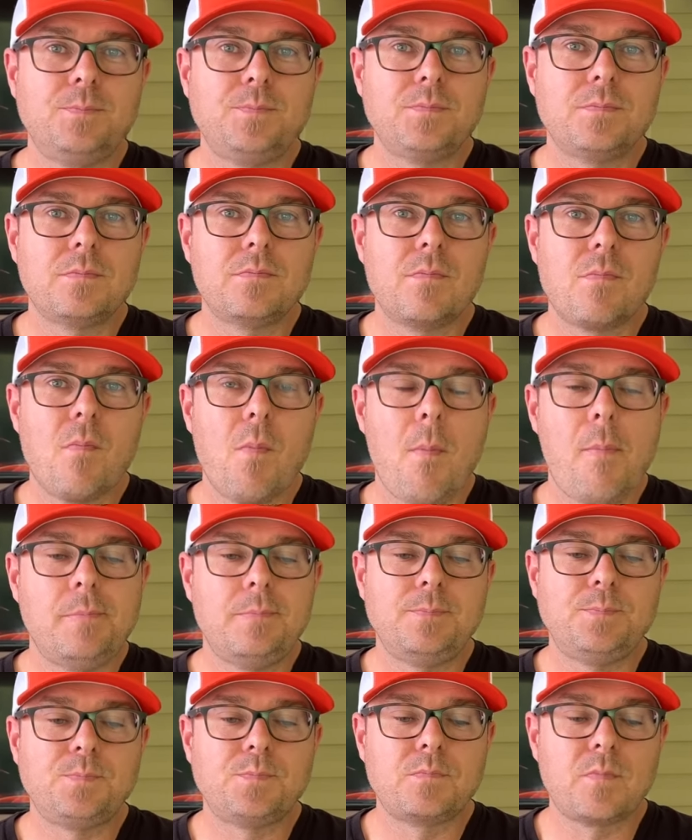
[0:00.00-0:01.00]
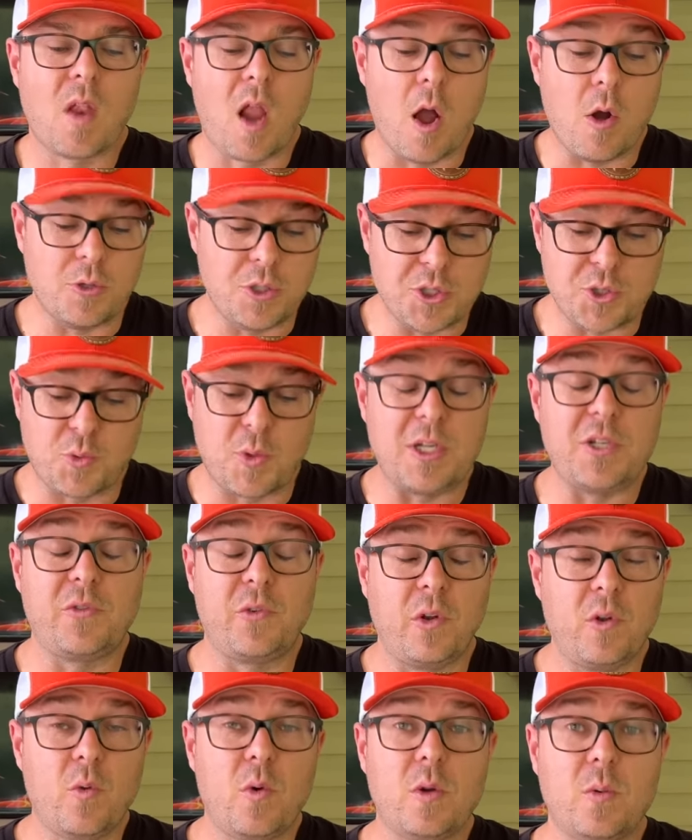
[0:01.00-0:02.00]
What do you mean? Oh, just reach
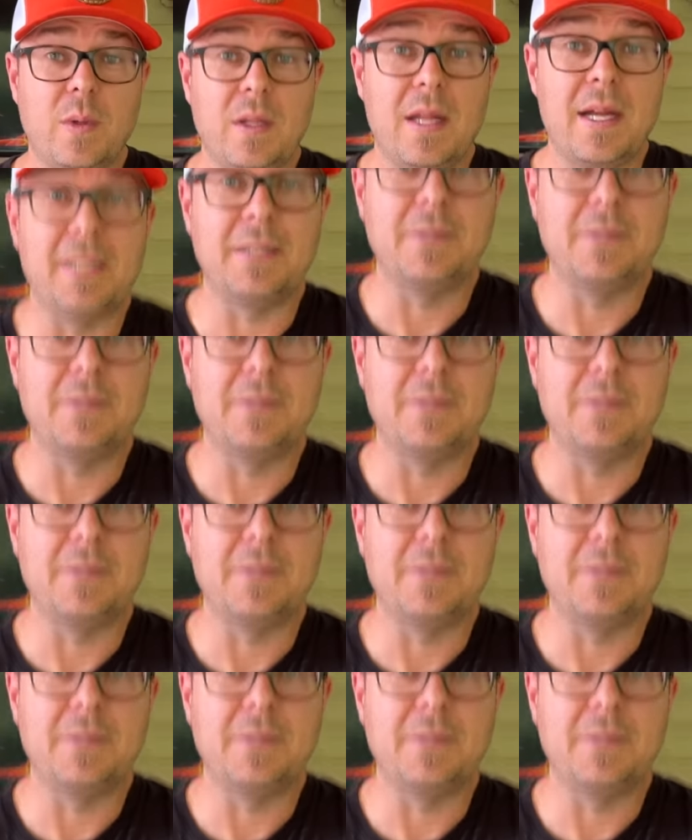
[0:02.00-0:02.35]
for the one we like.